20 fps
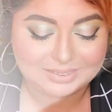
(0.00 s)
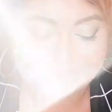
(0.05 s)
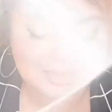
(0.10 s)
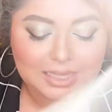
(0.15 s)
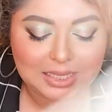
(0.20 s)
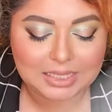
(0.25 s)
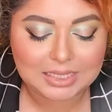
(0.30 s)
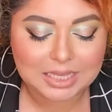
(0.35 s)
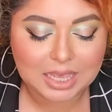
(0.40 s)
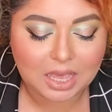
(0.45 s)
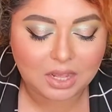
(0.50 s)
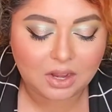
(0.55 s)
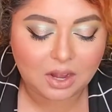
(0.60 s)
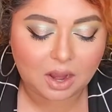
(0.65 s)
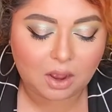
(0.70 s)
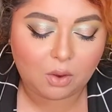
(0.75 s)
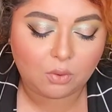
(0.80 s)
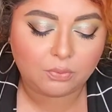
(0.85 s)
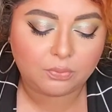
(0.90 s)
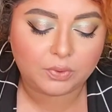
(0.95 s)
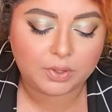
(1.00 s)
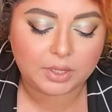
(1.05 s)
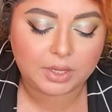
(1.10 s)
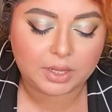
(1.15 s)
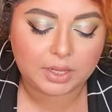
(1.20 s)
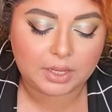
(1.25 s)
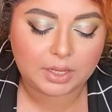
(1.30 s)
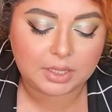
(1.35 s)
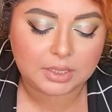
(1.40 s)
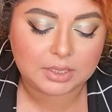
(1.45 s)
This other
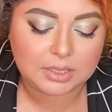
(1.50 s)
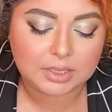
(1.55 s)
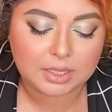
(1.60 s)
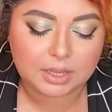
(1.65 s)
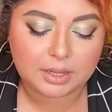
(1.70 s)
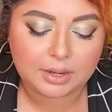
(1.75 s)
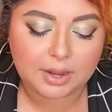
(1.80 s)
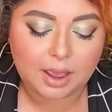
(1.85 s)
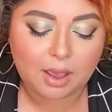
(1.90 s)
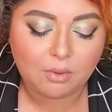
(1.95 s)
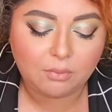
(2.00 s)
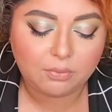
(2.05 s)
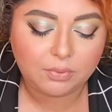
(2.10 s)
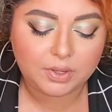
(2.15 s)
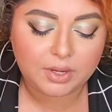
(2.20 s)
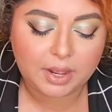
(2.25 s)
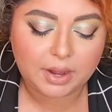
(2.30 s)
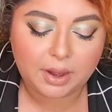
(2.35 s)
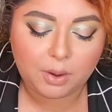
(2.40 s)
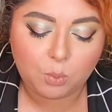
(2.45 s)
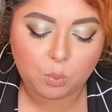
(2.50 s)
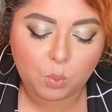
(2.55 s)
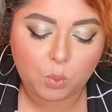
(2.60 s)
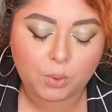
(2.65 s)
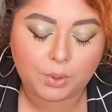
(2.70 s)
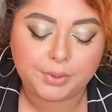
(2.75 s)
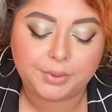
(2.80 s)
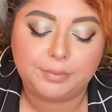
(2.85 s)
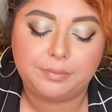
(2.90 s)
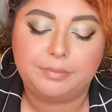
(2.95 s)
outfit is an outfit that I've
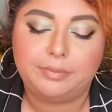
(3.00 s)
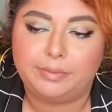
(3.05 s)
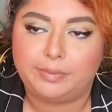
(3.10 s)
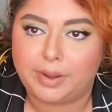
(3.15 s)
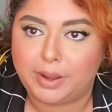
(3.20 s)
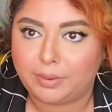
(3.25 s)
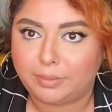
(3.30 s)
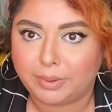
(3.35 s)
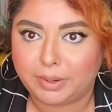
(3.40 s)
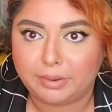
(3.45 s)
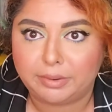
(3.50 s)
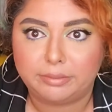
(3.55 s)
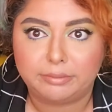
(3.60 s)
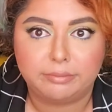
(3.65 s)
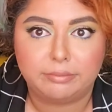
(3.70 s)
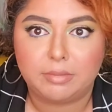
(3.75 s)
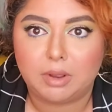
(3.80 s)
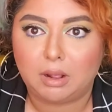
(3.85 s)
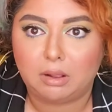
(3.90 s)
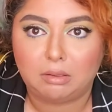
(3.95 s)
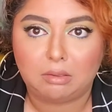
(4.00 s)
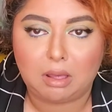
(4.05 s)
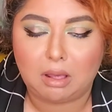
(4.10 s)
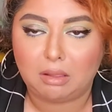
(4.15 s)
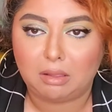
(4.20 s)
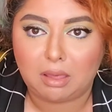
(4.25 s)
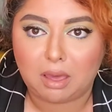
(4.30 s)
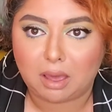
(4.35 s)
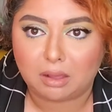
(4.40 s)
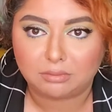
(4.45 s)
worn very, oh,
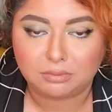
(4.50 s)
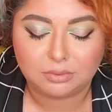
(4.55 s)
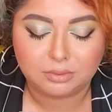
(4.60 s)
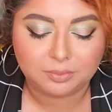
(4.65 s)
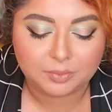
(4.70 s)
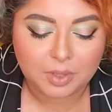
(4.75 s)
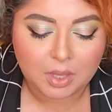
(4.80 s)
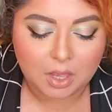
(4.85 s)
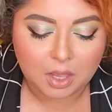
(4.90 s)
a lot.